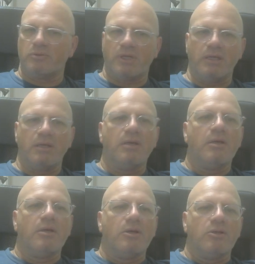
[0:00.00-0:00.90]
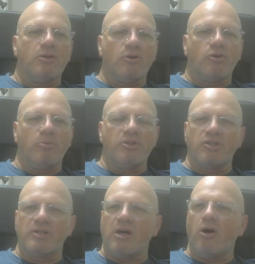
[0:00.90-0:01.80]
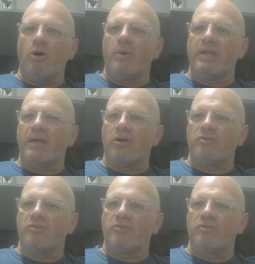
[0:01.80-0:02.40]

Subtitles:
Okay, your commission. Oh, and